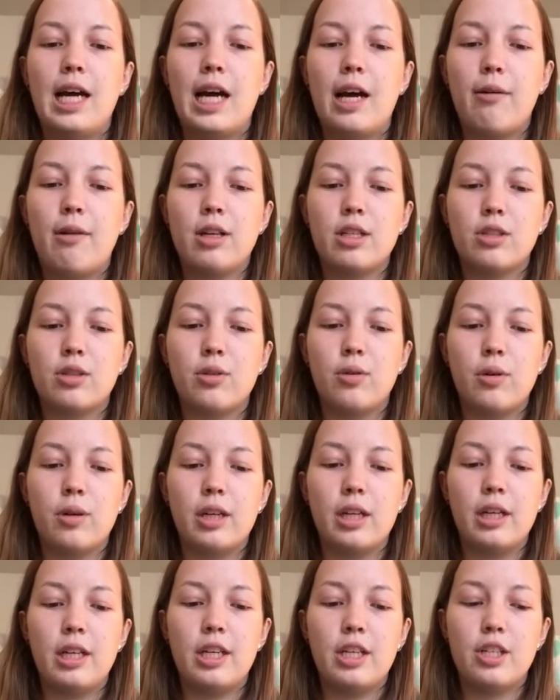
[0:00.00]
how I
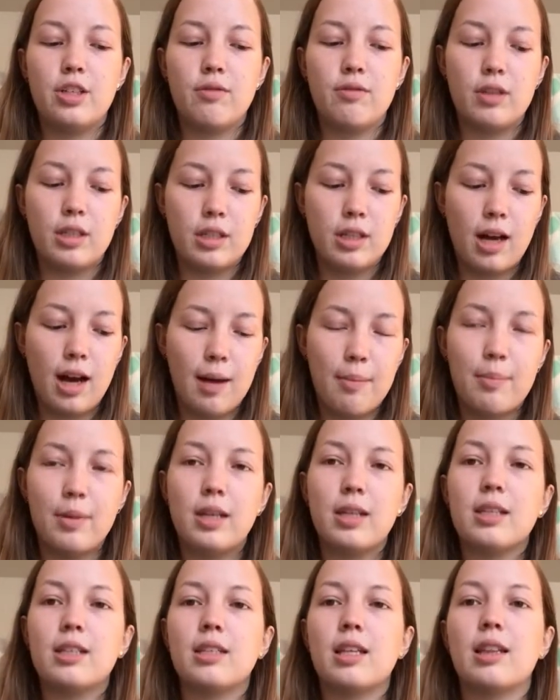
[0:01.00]
scored in each of the
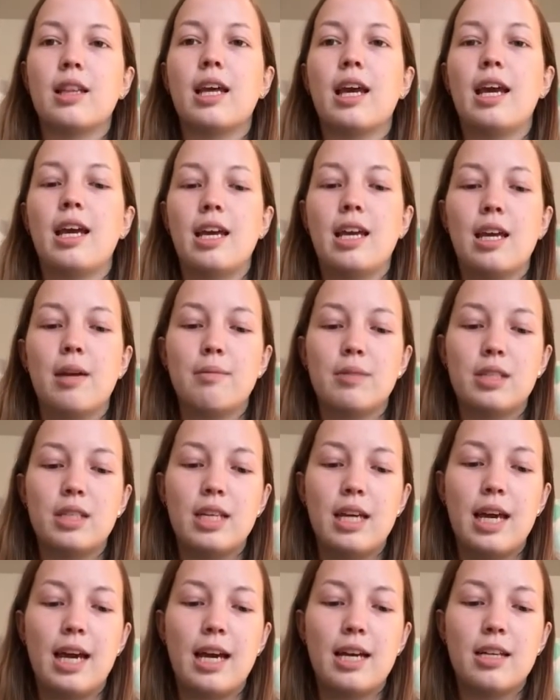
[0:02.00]
topics that the
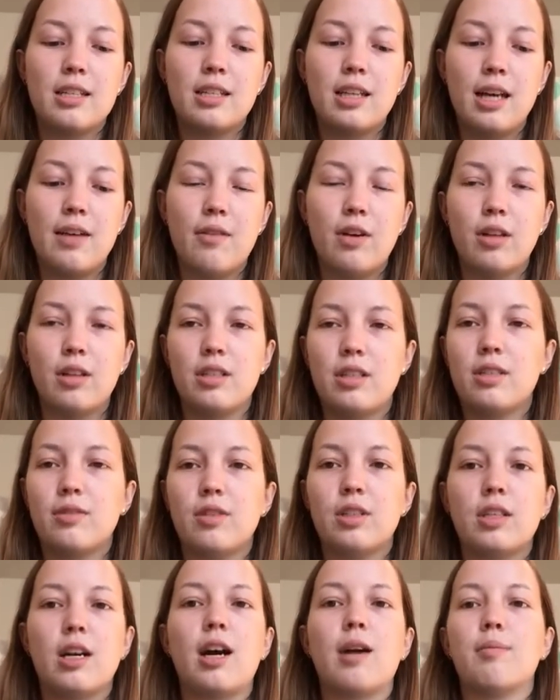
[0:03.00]
AAMC has. They have all these
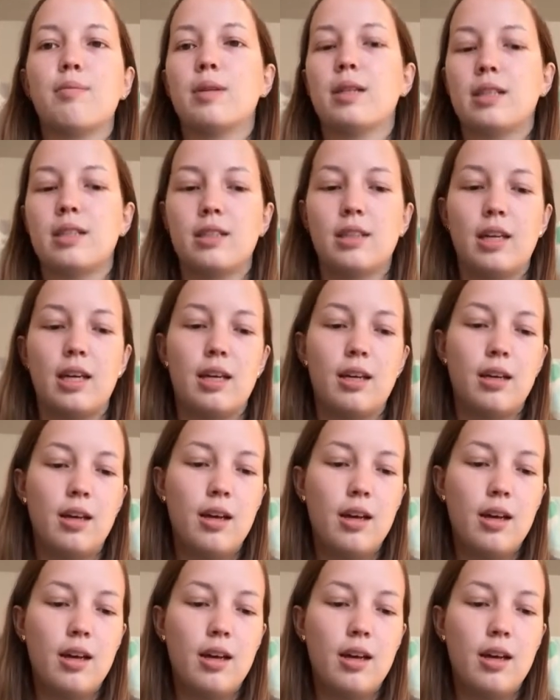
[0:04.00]
different topics like